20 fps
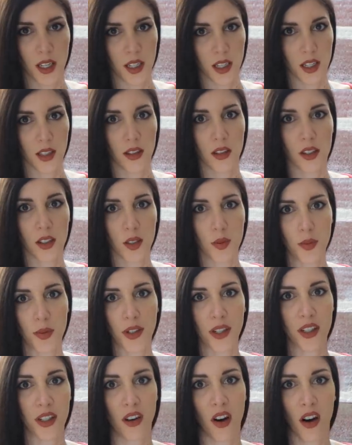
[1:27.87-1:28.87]
It looks
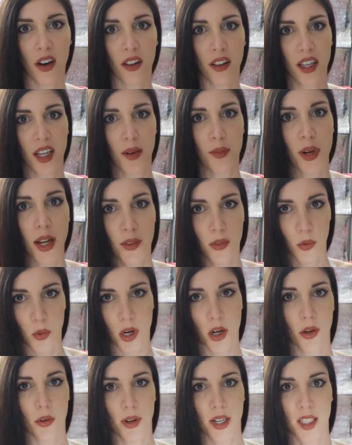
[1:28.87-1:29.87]
pretty gnarly. I'm gonna have to
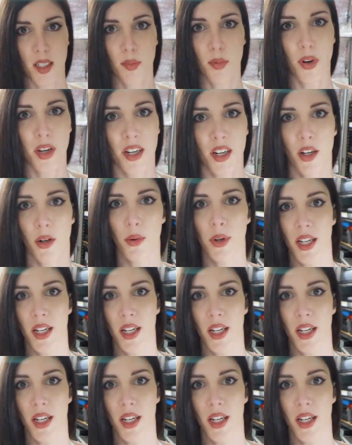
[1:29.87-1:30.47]
wear a respirator